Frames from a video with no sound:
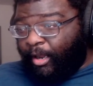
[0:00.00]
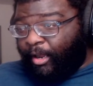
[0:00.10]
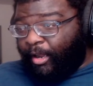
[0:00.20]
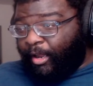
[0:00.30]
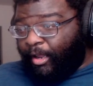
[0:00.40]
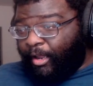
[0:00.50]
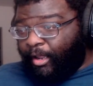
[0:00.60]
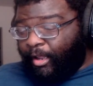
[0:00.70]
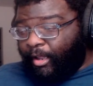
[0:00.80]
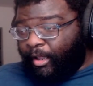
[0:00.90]

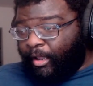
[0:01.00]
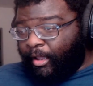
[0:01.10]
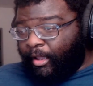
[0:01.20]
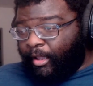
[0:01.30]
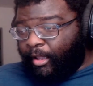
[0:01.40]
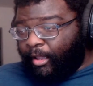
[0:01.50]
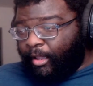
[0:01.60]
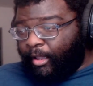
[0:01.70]
Nothing is said.